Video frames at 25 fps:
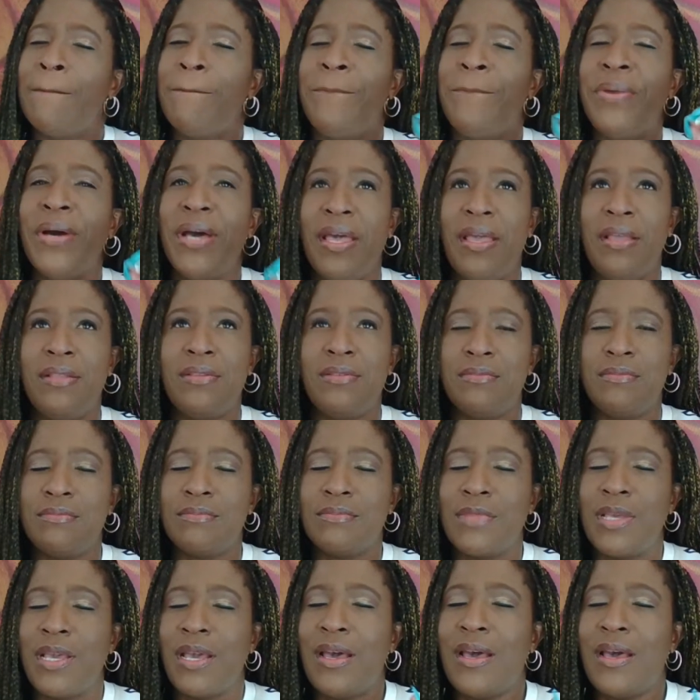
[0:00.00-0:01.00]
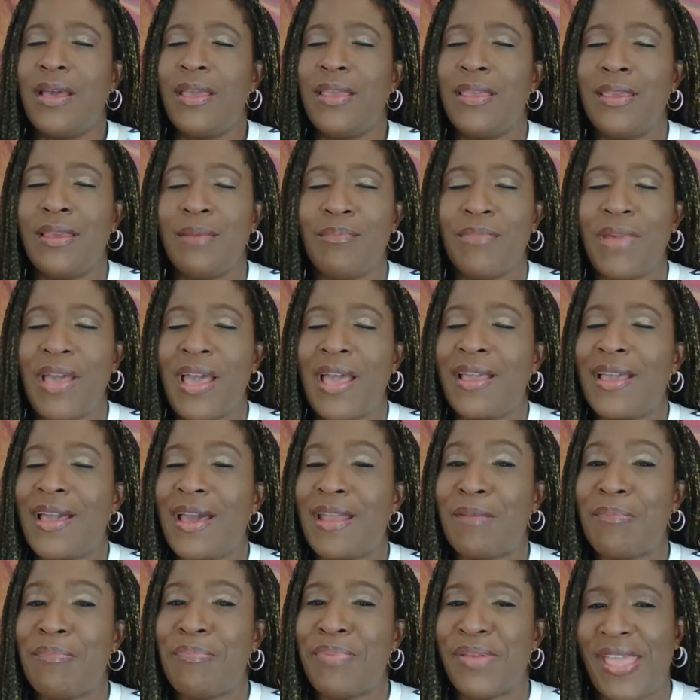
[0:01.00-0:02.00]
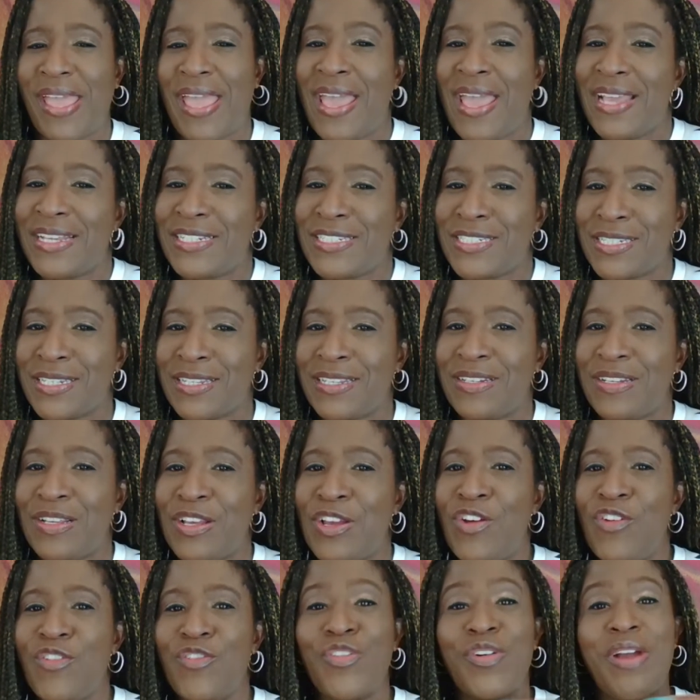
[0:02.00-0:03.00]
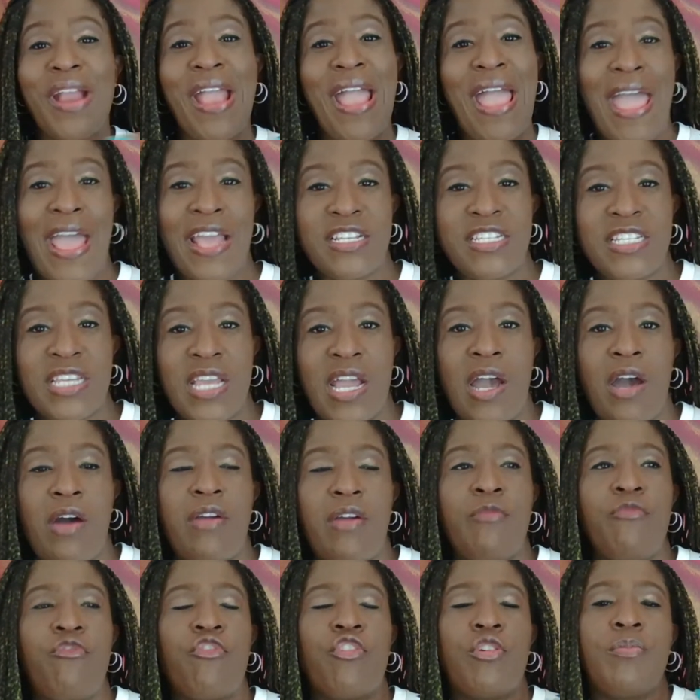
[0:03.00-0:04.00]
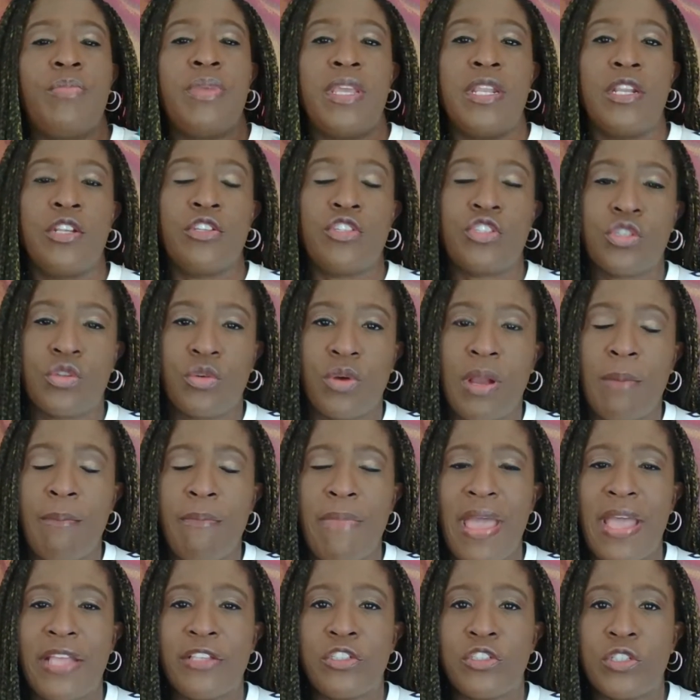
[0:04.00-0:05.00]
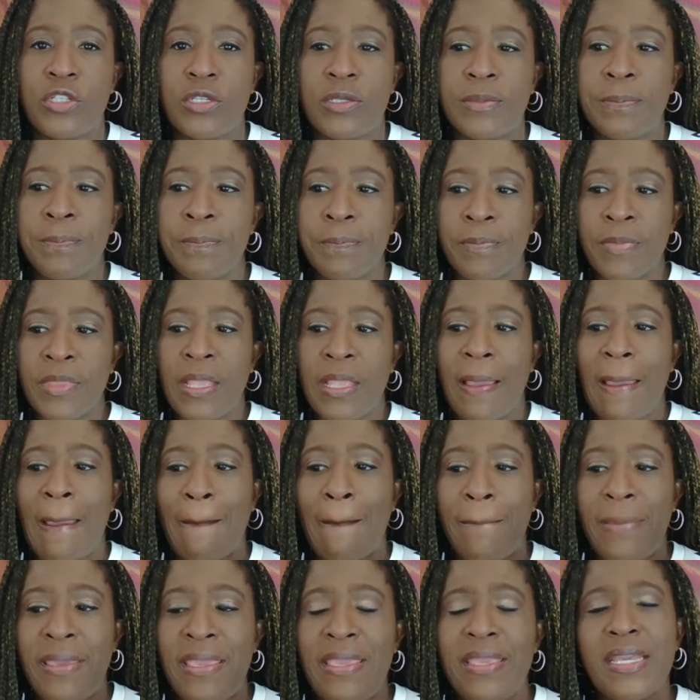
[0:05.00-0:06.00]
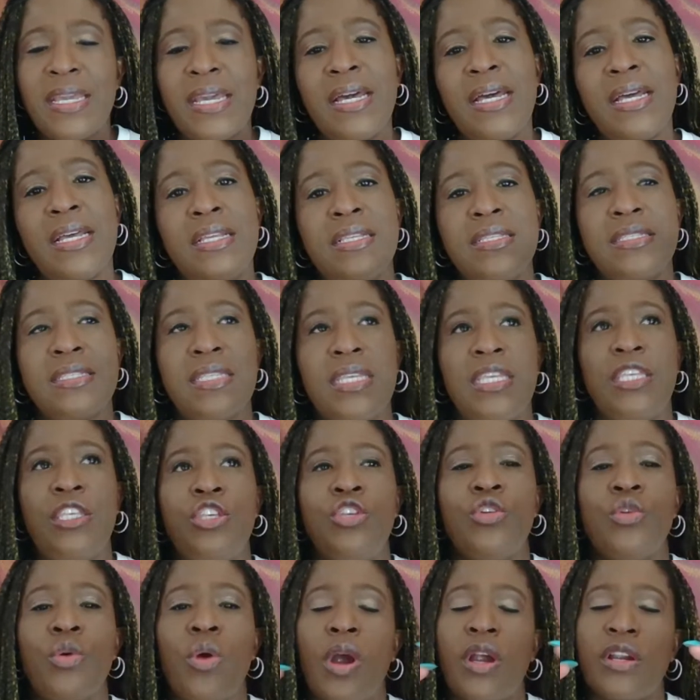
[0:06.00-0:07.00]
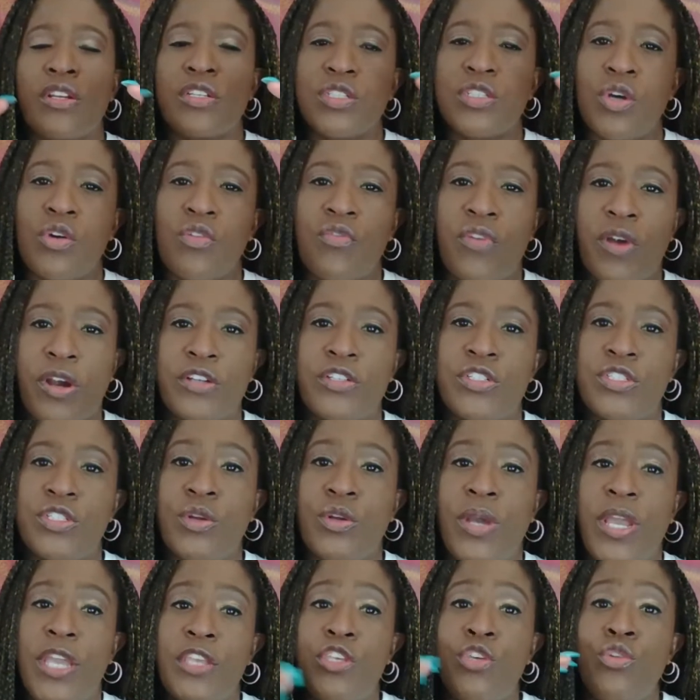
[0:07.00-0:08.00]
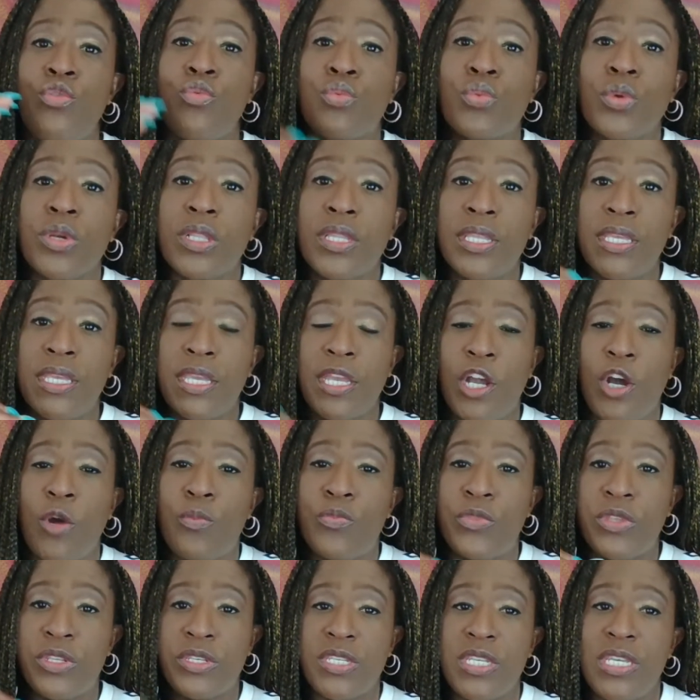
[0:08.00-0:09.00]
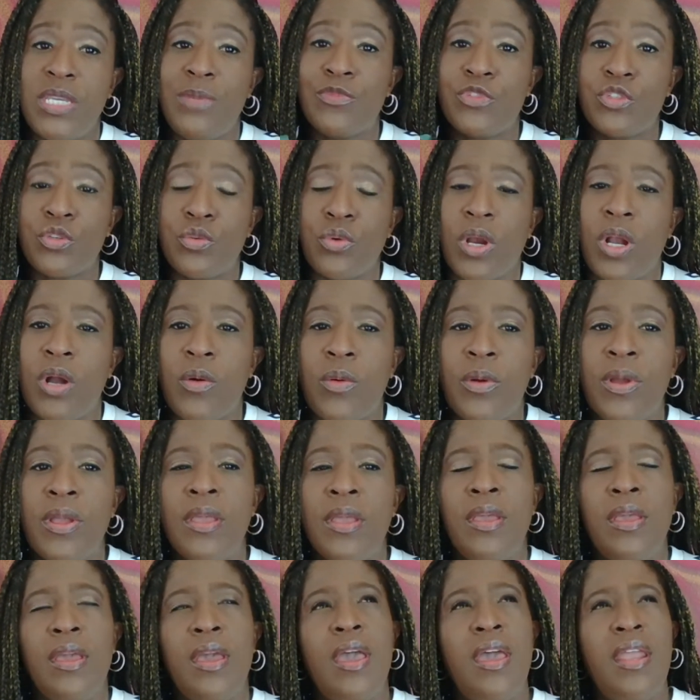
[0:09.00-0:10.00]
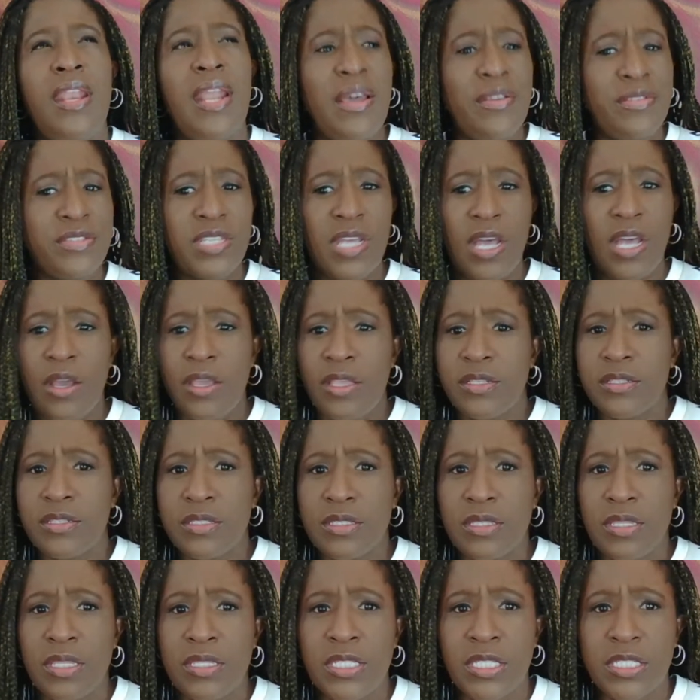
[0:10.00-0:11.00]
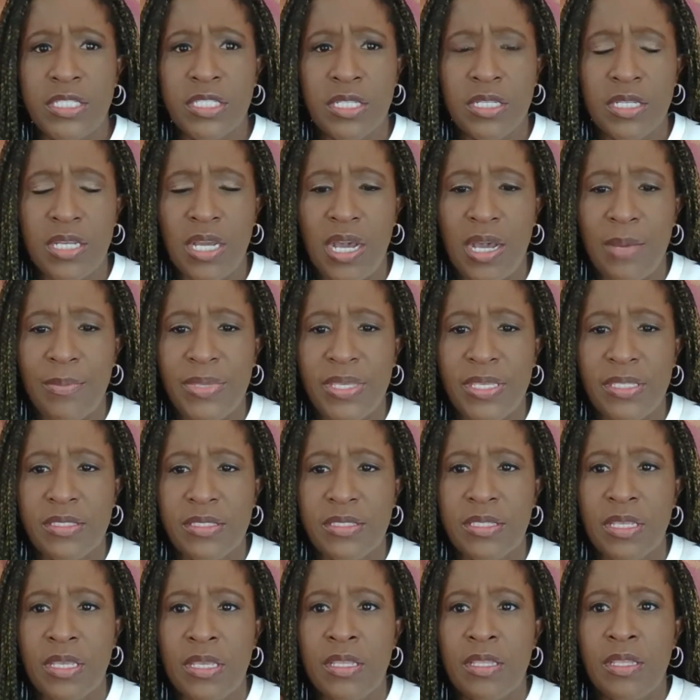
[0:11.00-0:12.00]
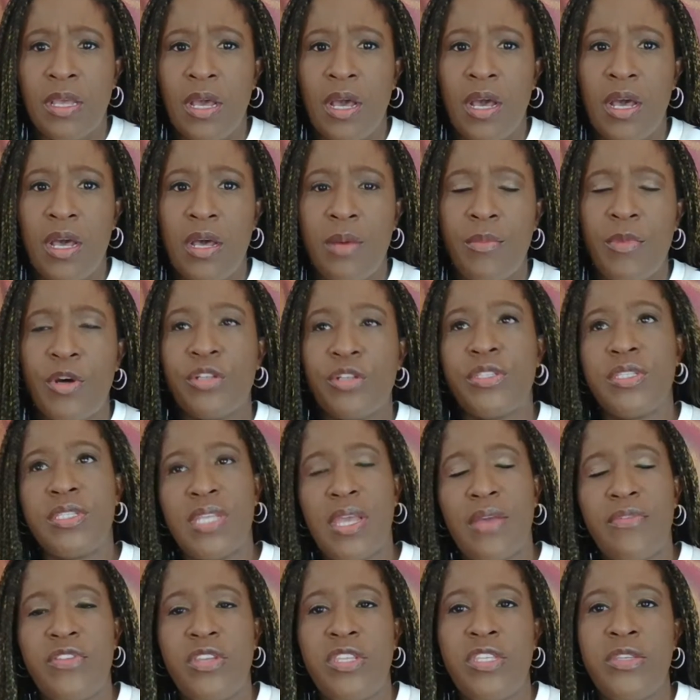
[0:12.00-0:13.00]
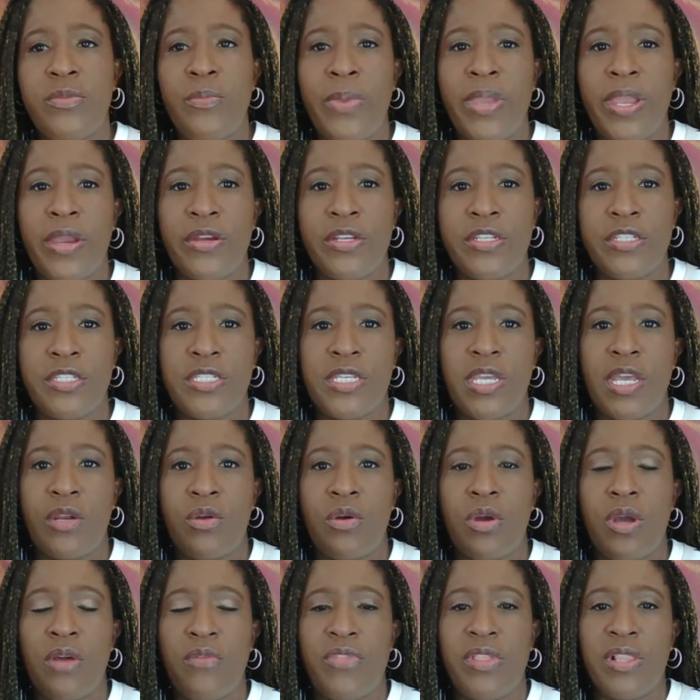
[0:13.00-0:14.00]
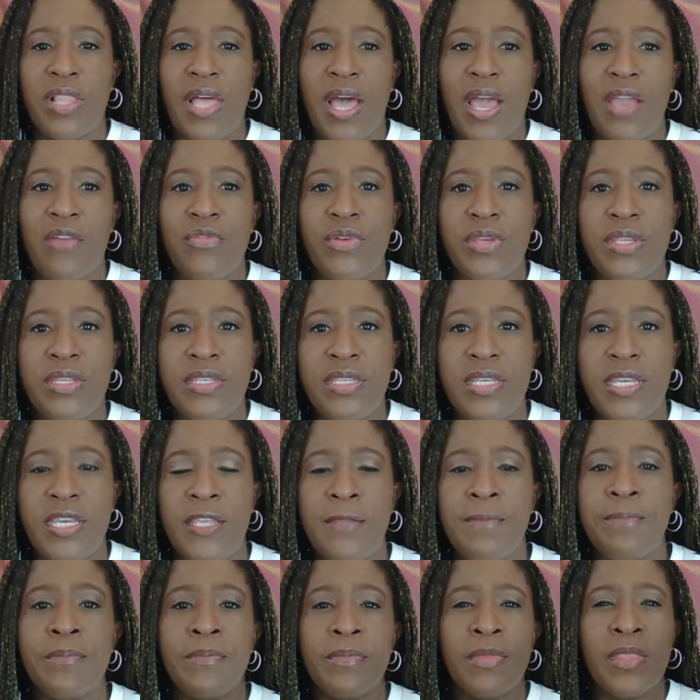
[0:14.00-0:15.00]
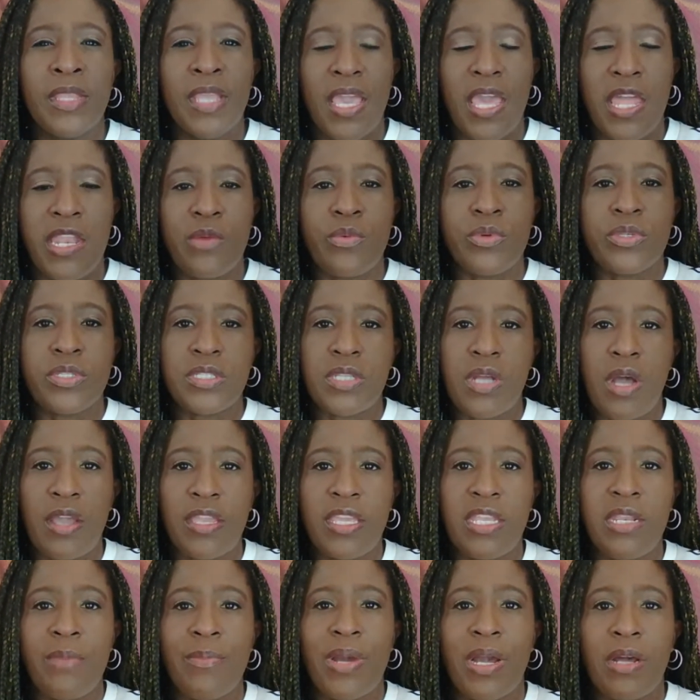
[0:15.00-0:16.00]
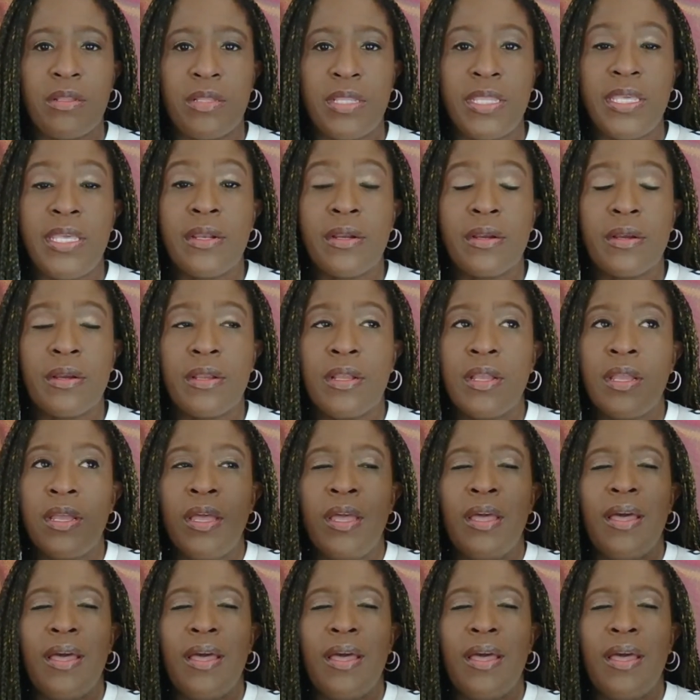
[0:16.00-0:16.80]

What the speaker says: but I I got a passion for agile and for being a scrum master because you are so versatile and you really help the teams grow. And I saw in the comments on Stephanie Perry's channel of the live we did, and it was talking about leader.